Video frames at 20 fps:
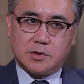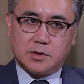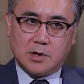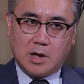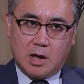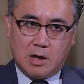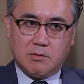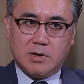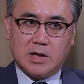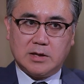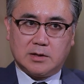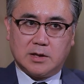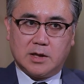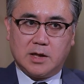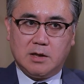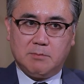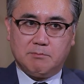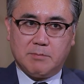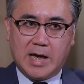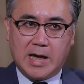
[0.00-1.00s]

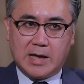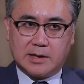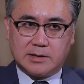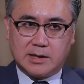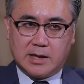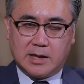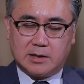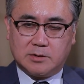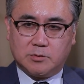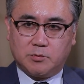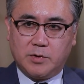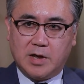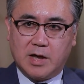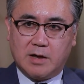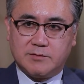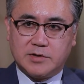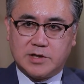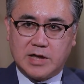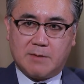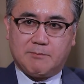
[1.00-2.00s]
currently in Baghdad, we
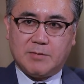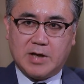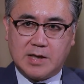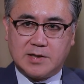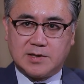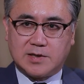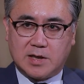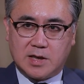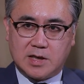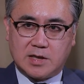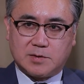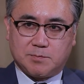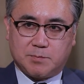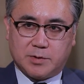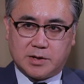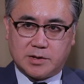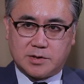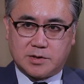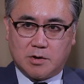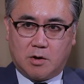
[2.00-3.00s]
have Japanese
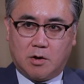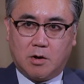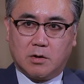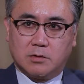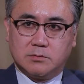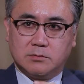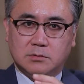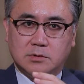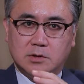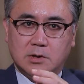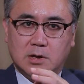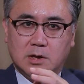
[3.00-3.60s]
experts on